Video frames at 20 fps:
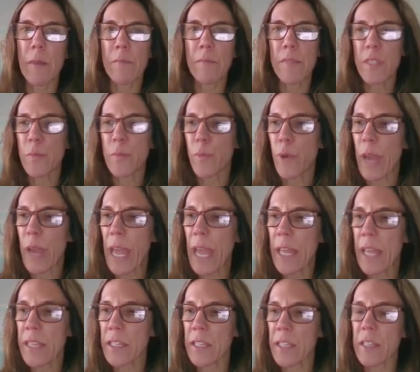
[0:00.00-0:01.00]

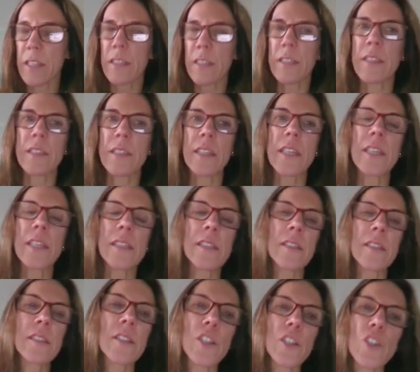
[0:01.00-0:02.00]
spread. The disease
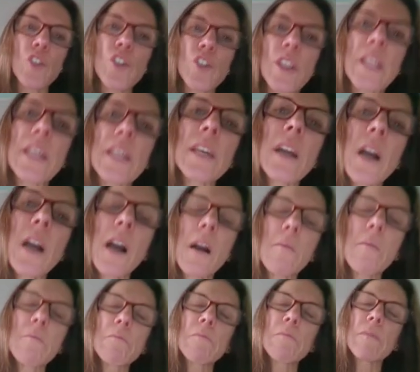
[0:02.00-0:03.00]
is usually
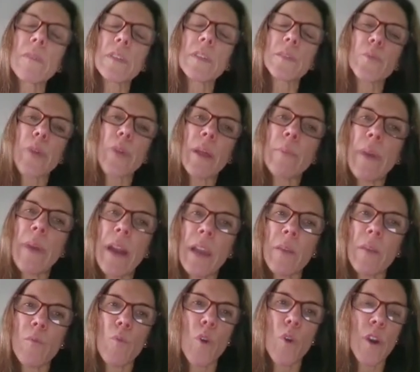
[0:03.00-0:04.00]
spread by
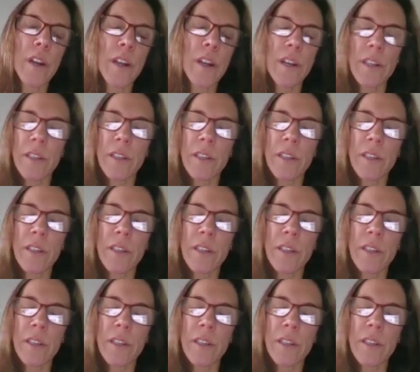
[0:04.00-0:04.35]
water.